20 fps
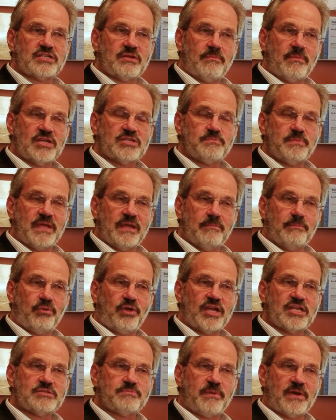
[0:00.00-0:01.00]
must be in
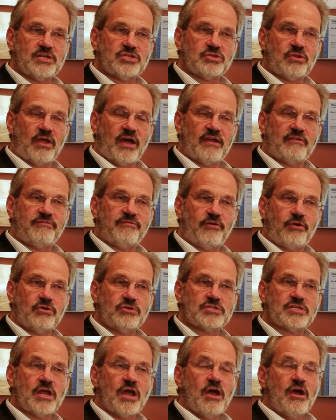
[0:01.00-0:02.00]
place by July
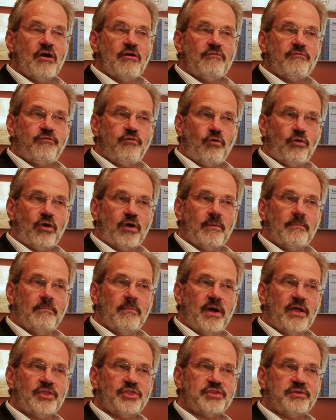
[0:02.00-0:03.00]
1st. For
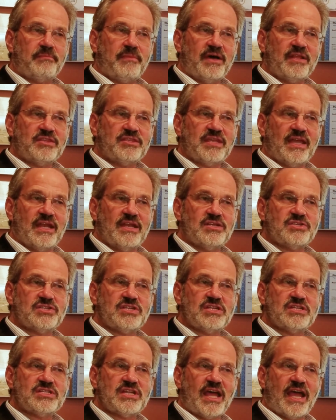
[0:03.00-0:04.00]
month to month
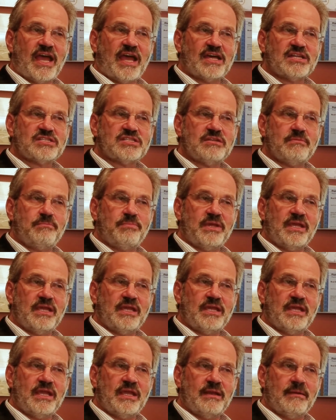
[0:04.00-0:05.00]
tenancies, it has to
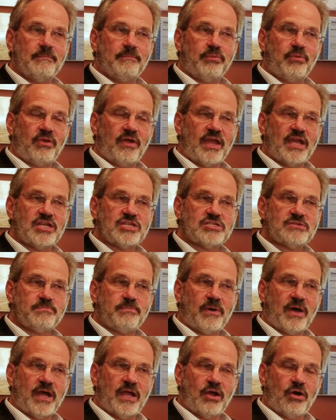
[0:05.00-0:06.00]
be in place
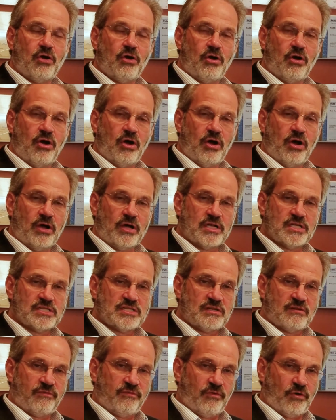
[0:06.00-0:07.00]
by
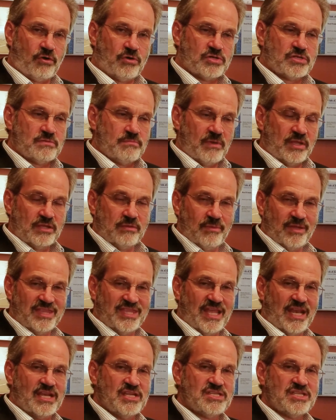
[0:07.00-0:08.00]
August 1st. Month to month
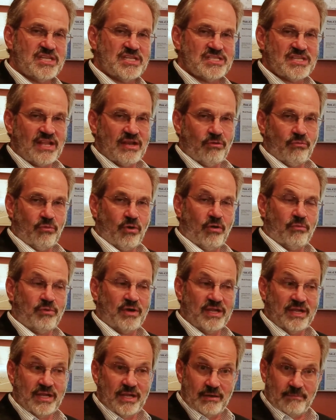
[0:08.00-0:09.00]
tenancies that are
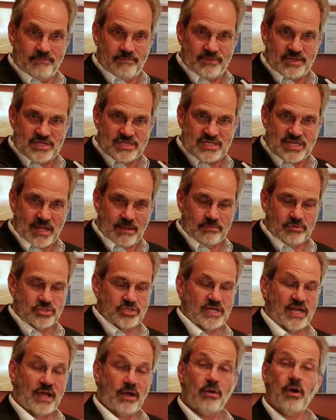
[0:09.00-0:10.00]
already established
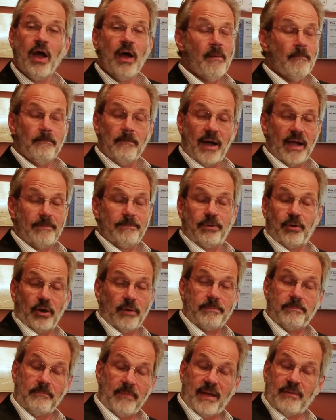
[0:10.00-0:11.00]
now. My,
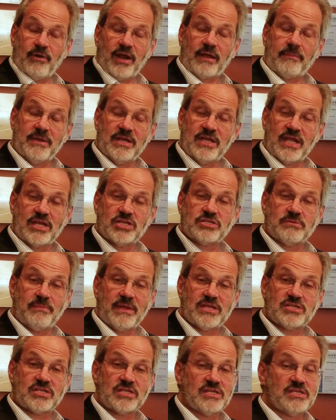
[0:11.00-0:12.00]
perp- my recommendation
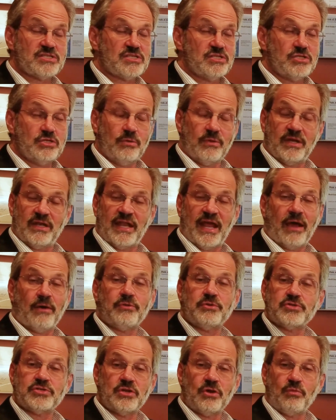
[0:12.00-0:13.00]
basically is do it now.
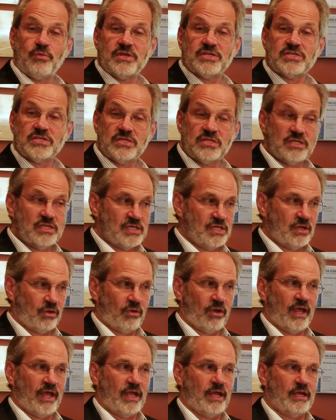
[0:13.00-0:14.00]
There's no reason to
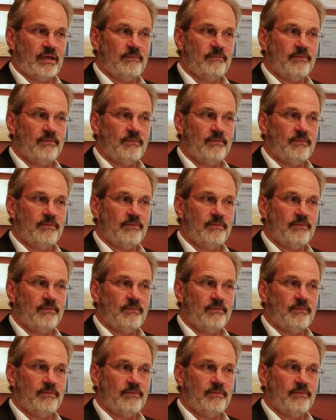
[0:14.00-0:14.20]
delay.